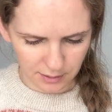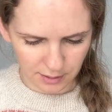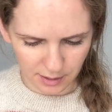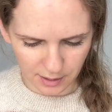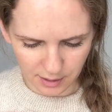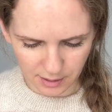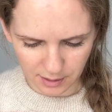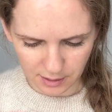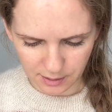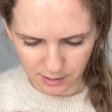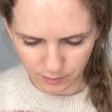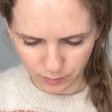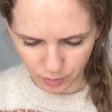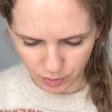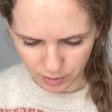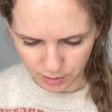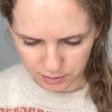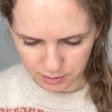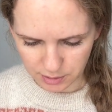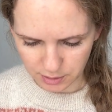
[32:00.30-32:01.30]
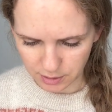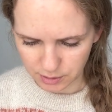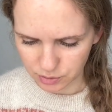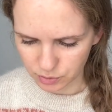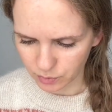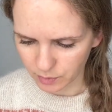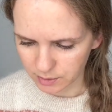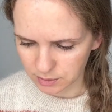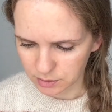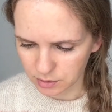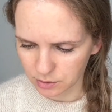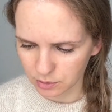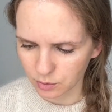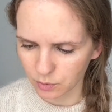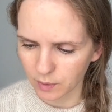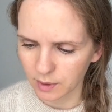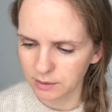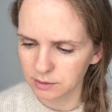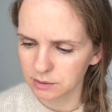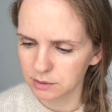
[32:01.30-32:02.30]
I bought a sweater
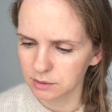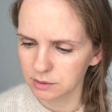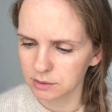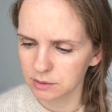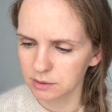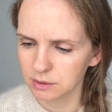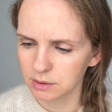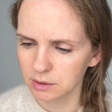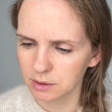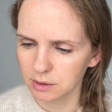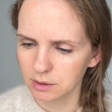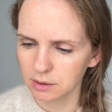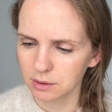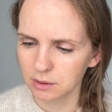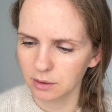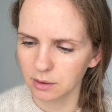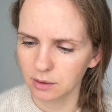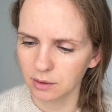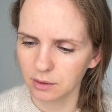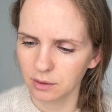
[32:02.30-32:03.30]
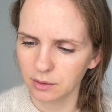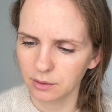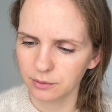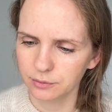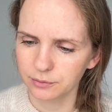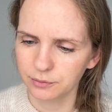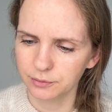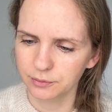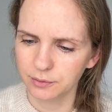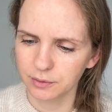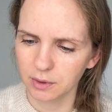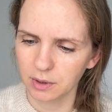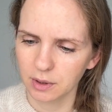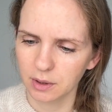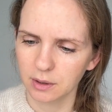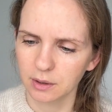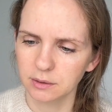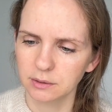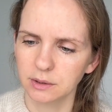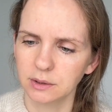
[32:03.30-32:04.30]
quantity of
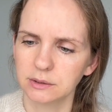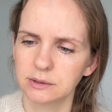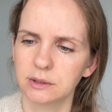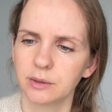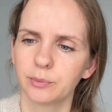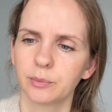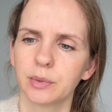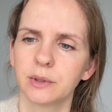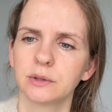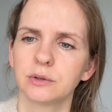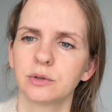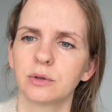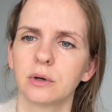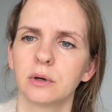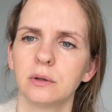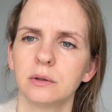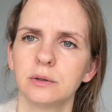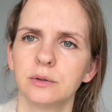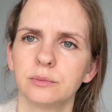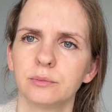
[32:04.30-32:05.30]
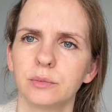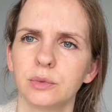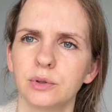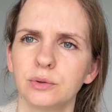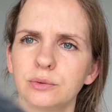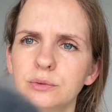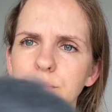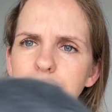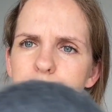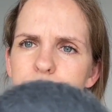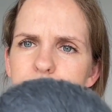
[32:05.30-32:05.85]
dusty petroleum blue